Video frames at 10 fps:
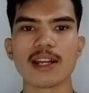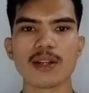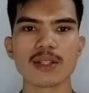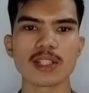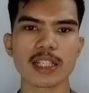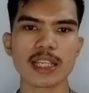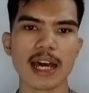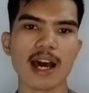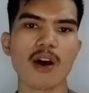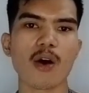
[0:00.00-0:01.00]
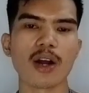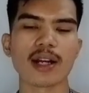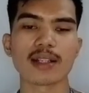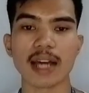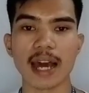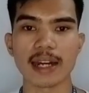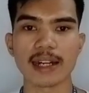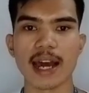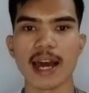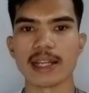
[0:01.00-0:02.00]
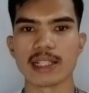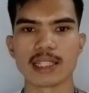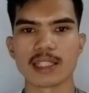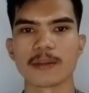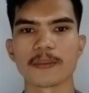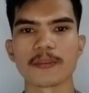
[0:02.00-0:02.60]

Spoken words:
nausea, or tired eyes.